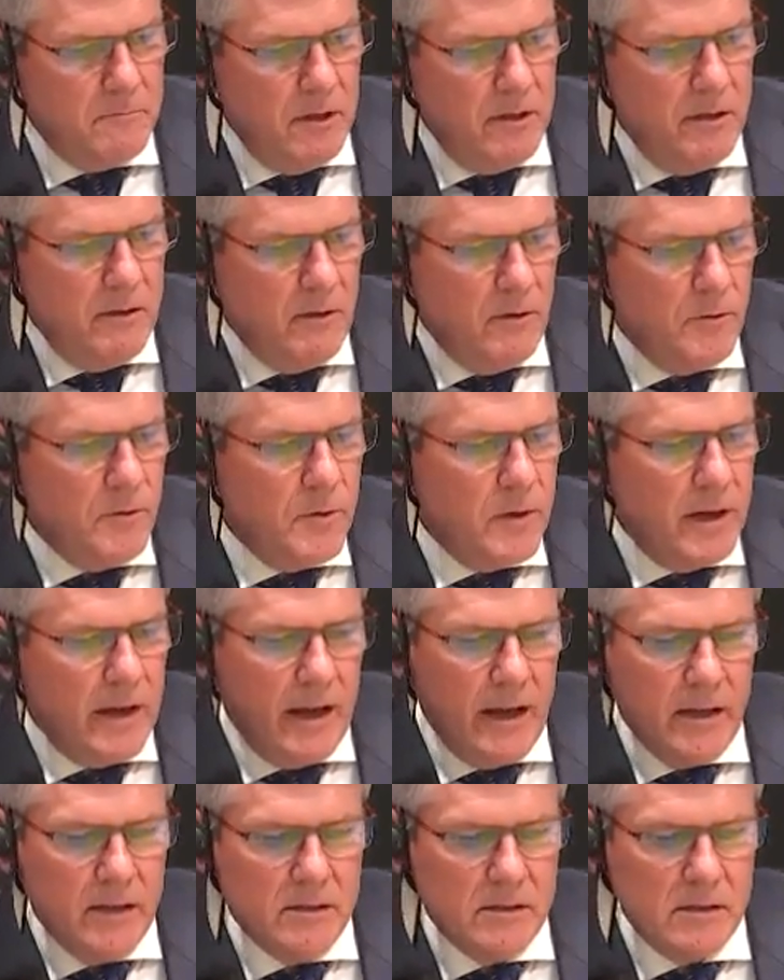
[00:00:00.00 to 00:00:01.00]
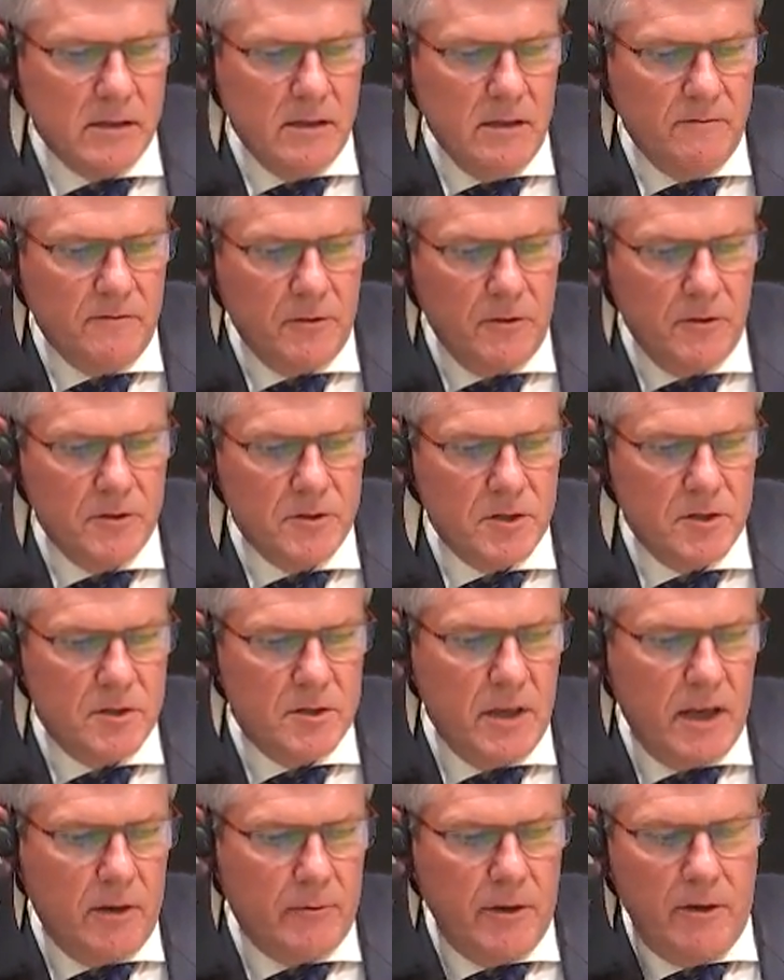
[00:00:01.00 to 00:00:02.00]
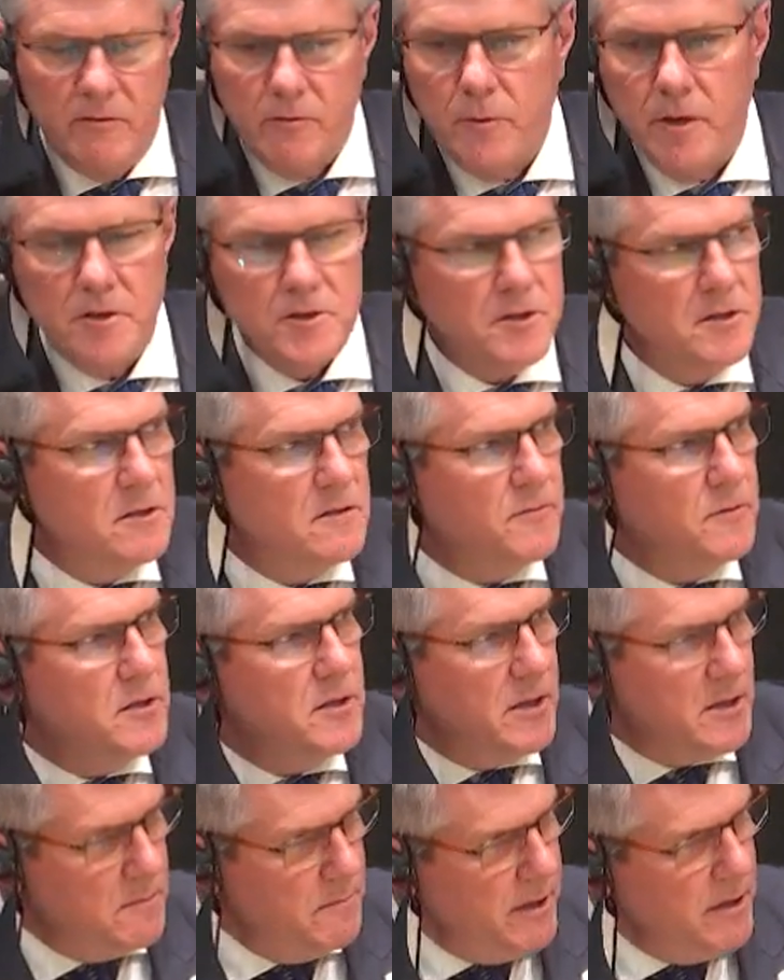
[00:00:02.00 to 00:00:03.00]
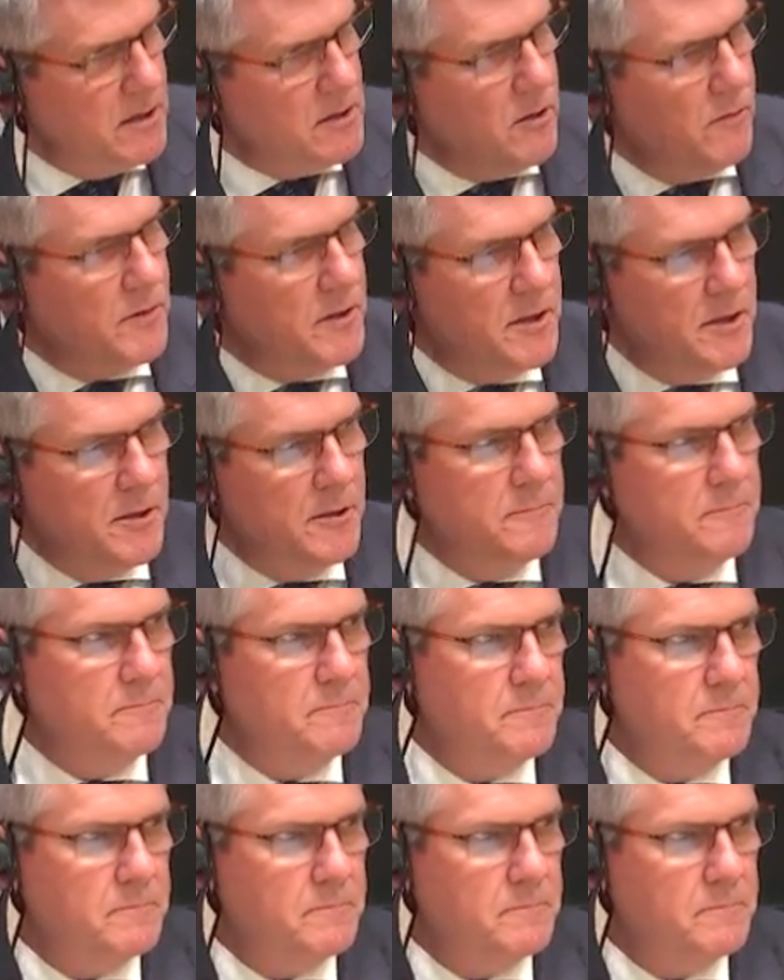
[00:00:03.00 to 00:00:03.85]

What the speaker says: Malillo has the first round of questions for 6 minutes. Over to you.